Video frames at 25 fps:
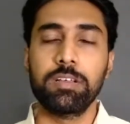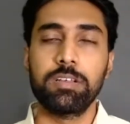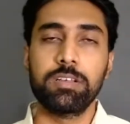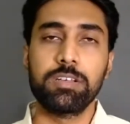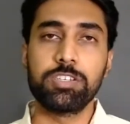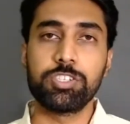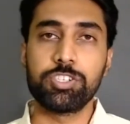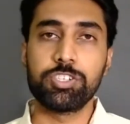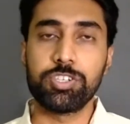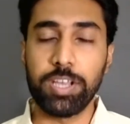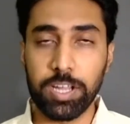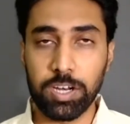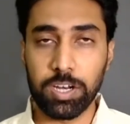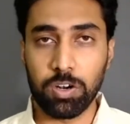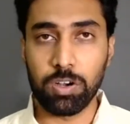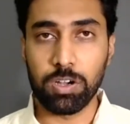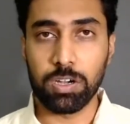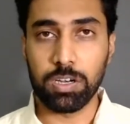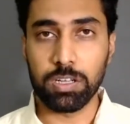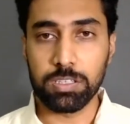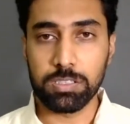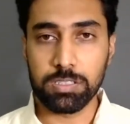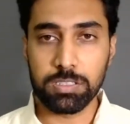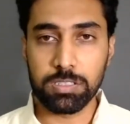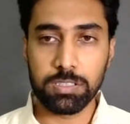
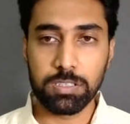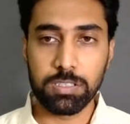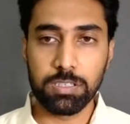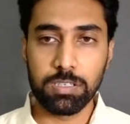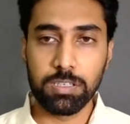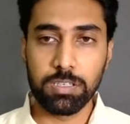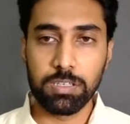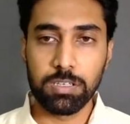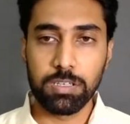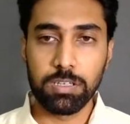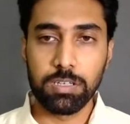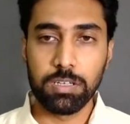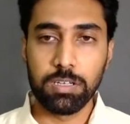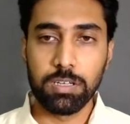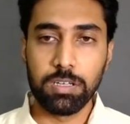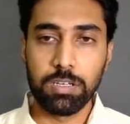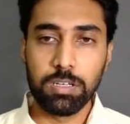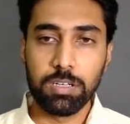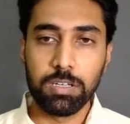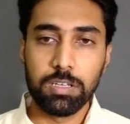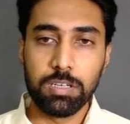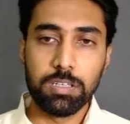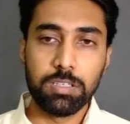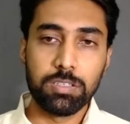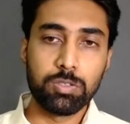shareholders.
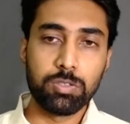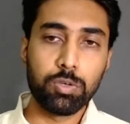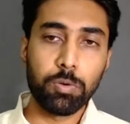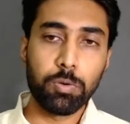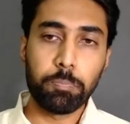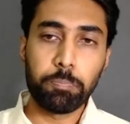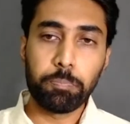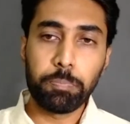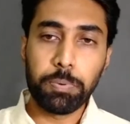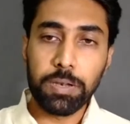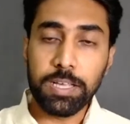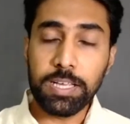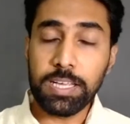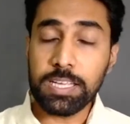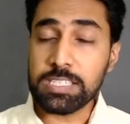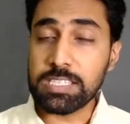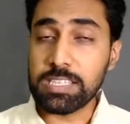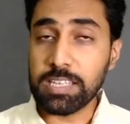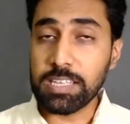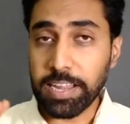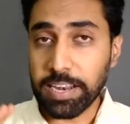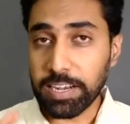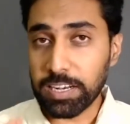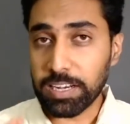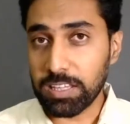So please
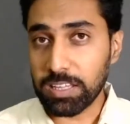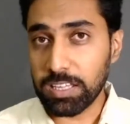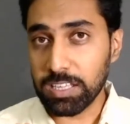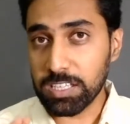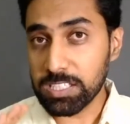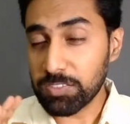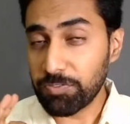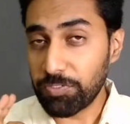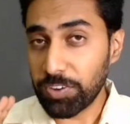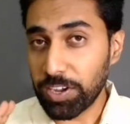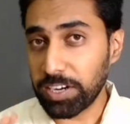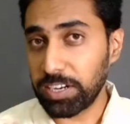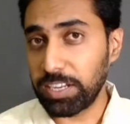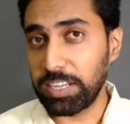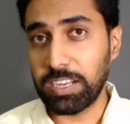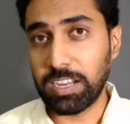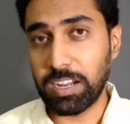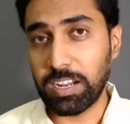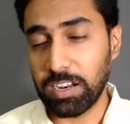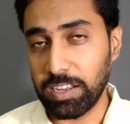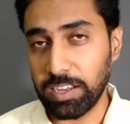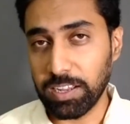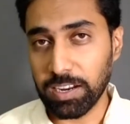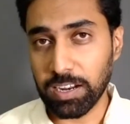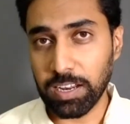get this very
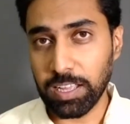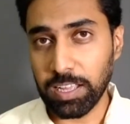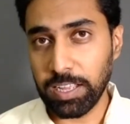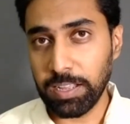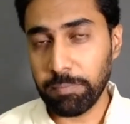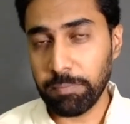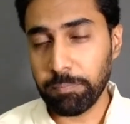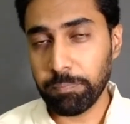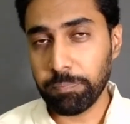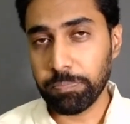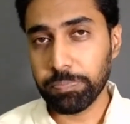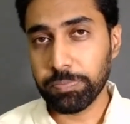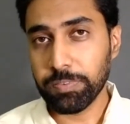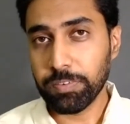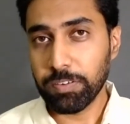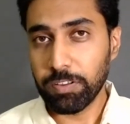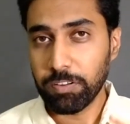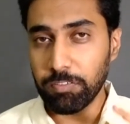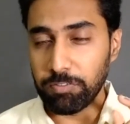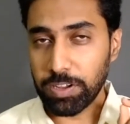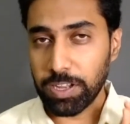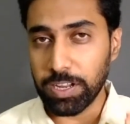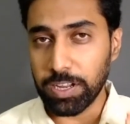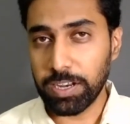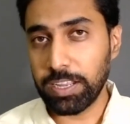clearly,
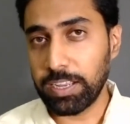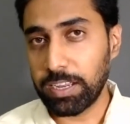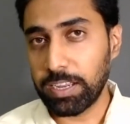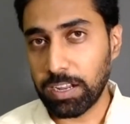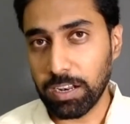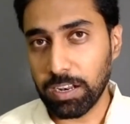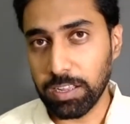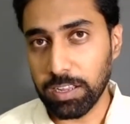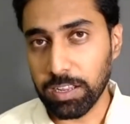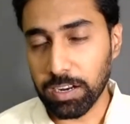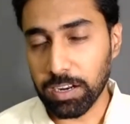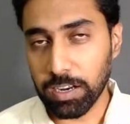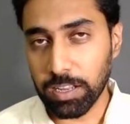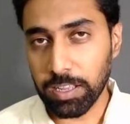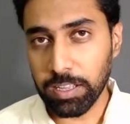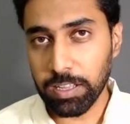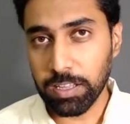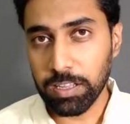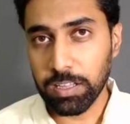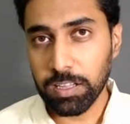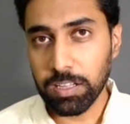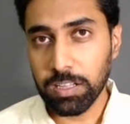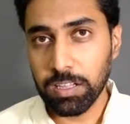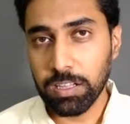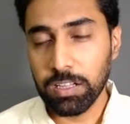very clearly.
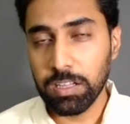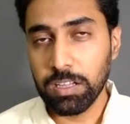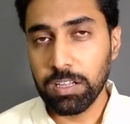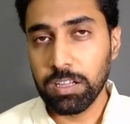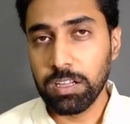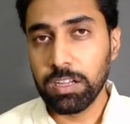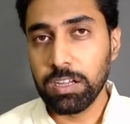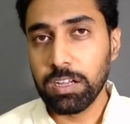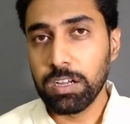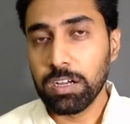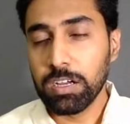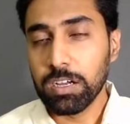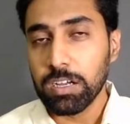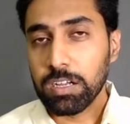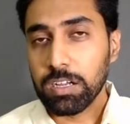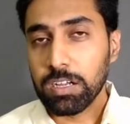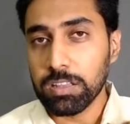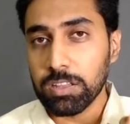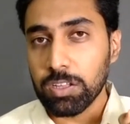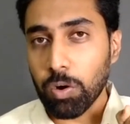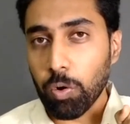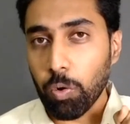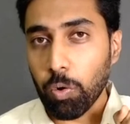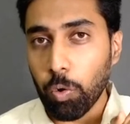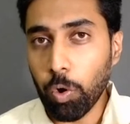
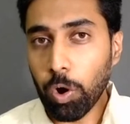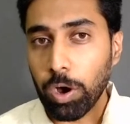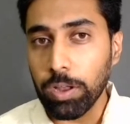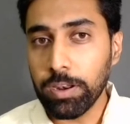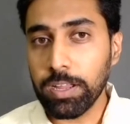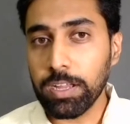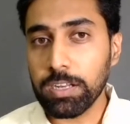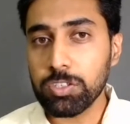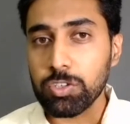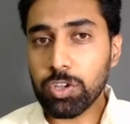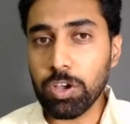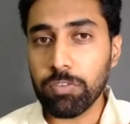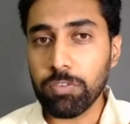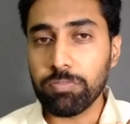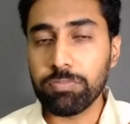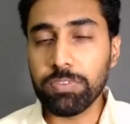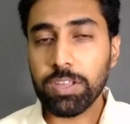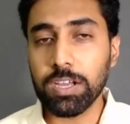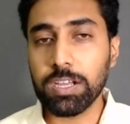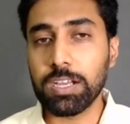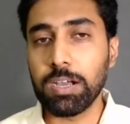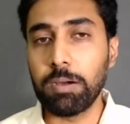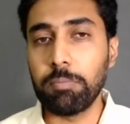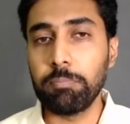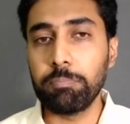The owners of the
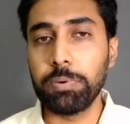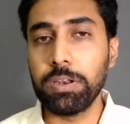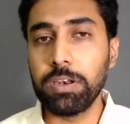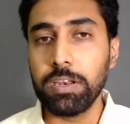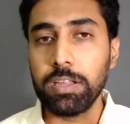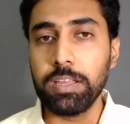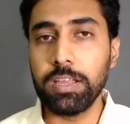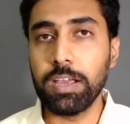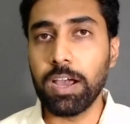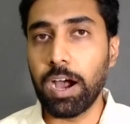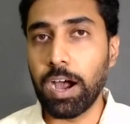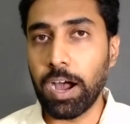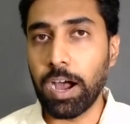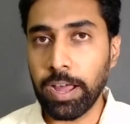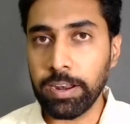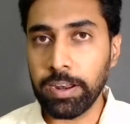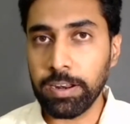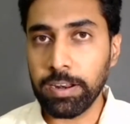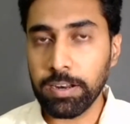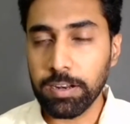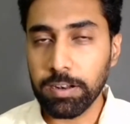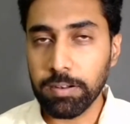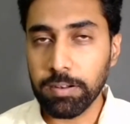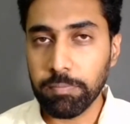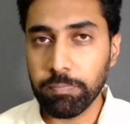company
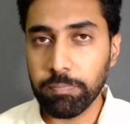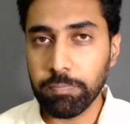are